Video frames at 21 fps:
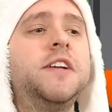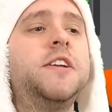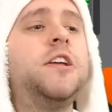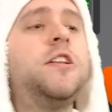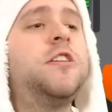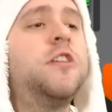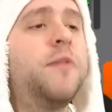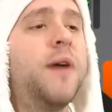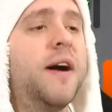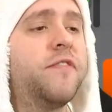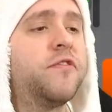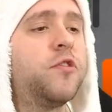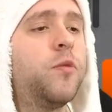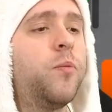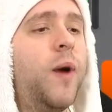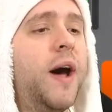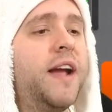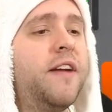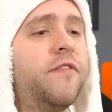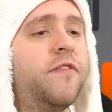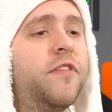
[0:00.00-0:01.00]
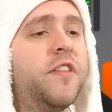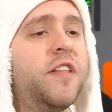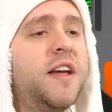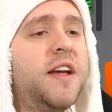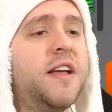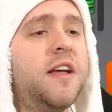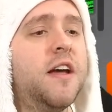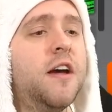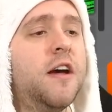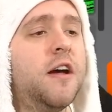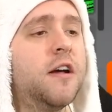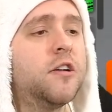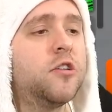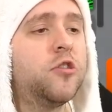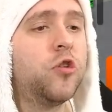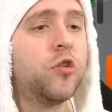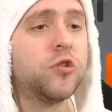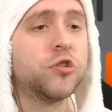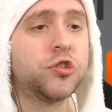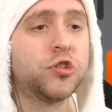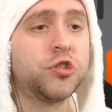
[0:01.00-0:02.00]
You do have to wait for the
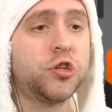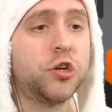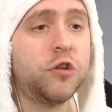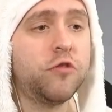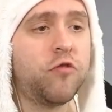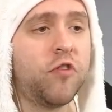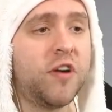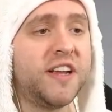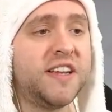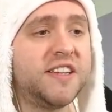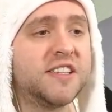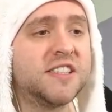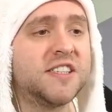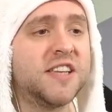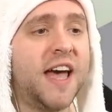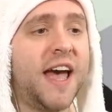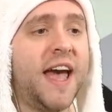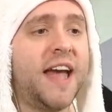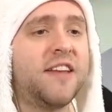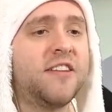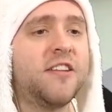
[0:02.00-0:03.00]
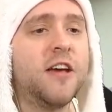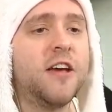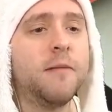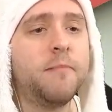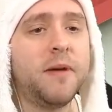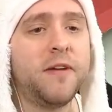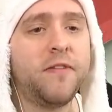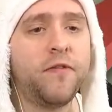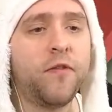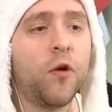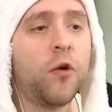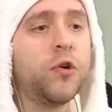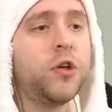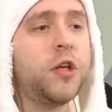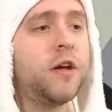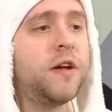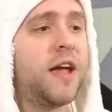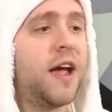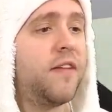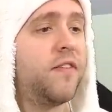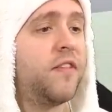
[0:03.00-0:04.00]
doors to reset before
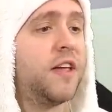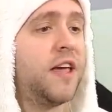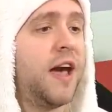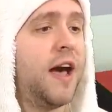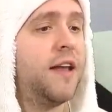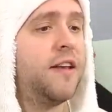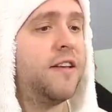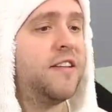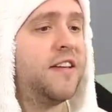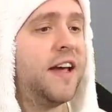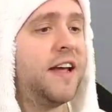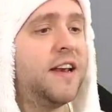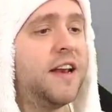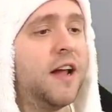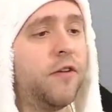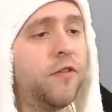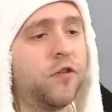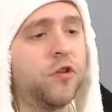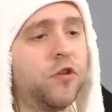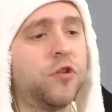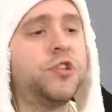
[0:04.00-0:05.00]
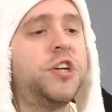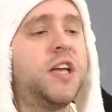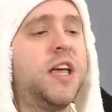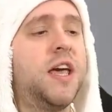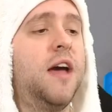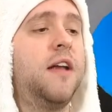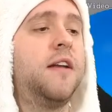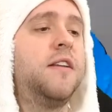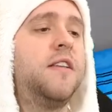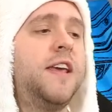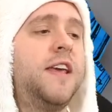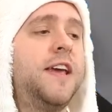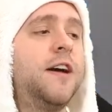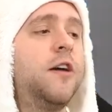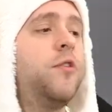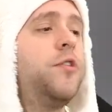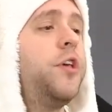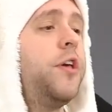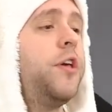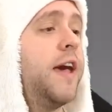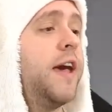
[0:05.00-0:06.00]
you get the candy. Now of course you can
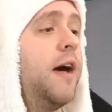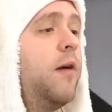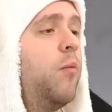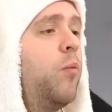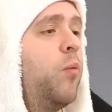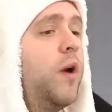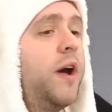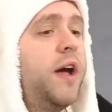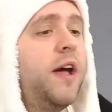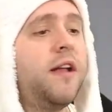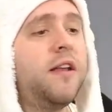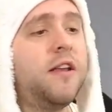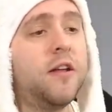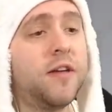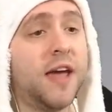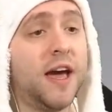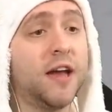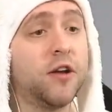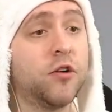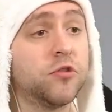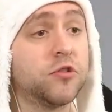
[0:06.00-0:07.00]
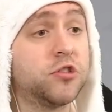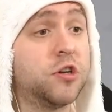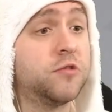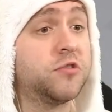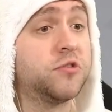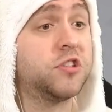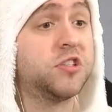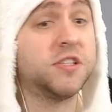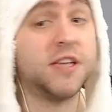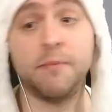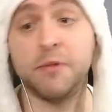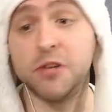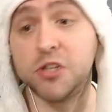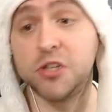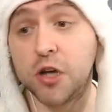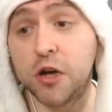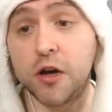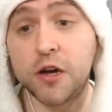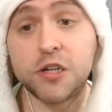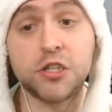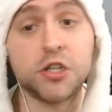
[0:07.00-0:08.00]
kill, you can win, you can also
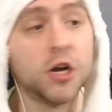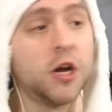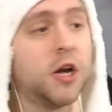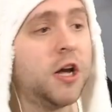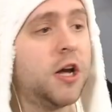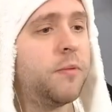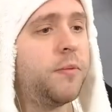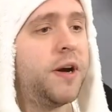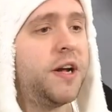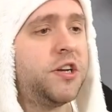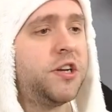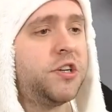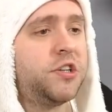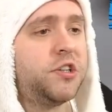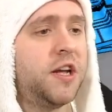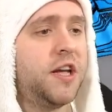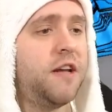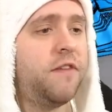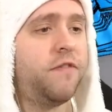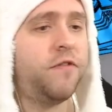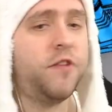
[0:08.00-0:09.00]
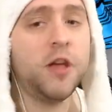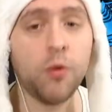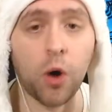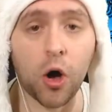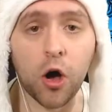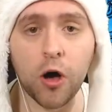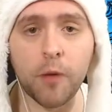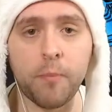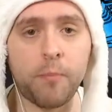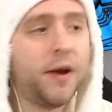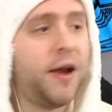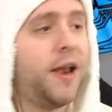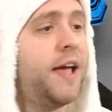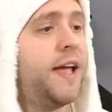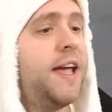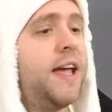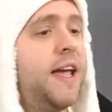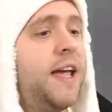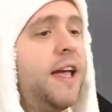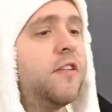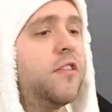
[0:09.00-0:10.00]
sabotage, which if you are
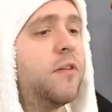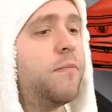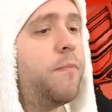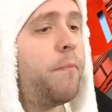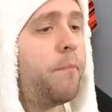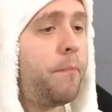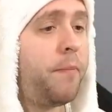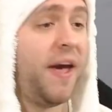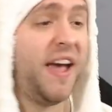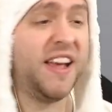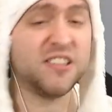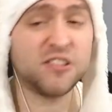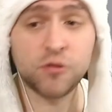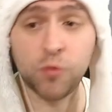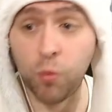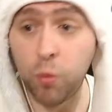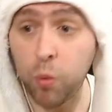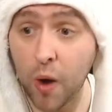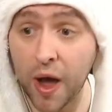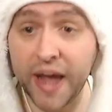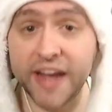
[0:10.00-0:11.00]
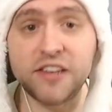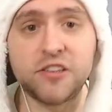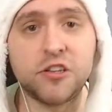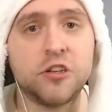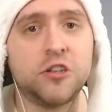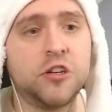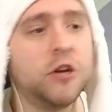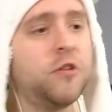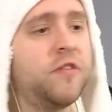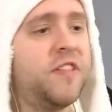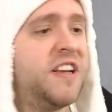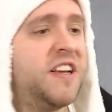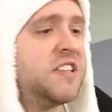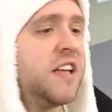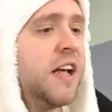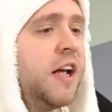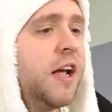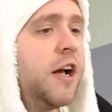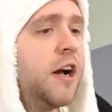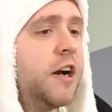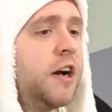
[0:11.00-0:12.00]
playing, the best way to do this,
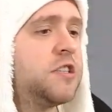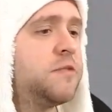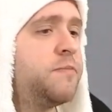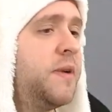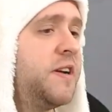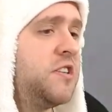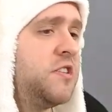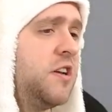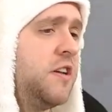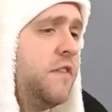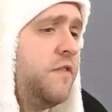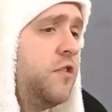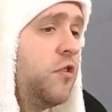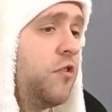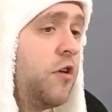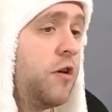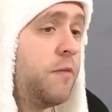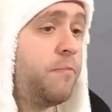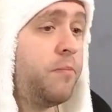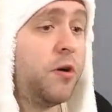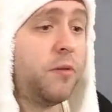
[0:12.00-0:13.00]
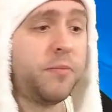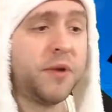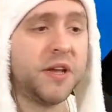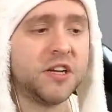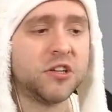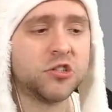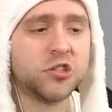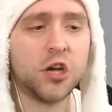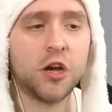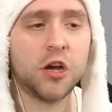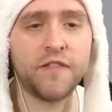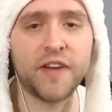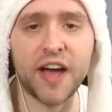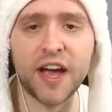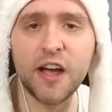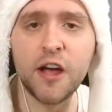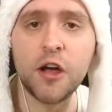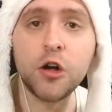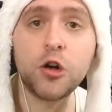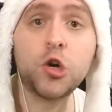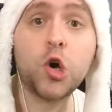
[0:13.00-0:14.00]
especially if you're on a public server,
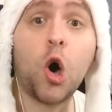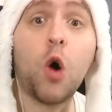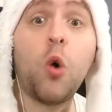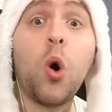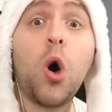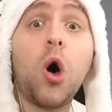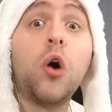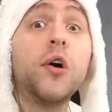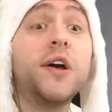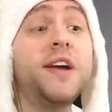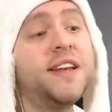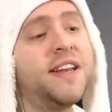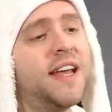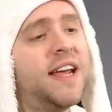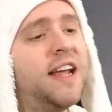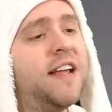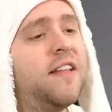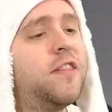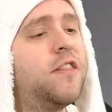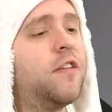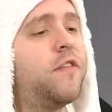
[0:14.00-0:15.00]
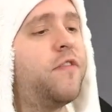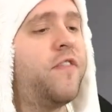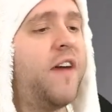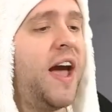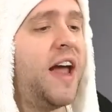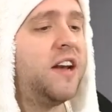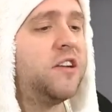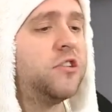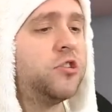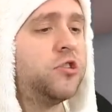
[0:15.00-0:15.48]
go hide in the vents.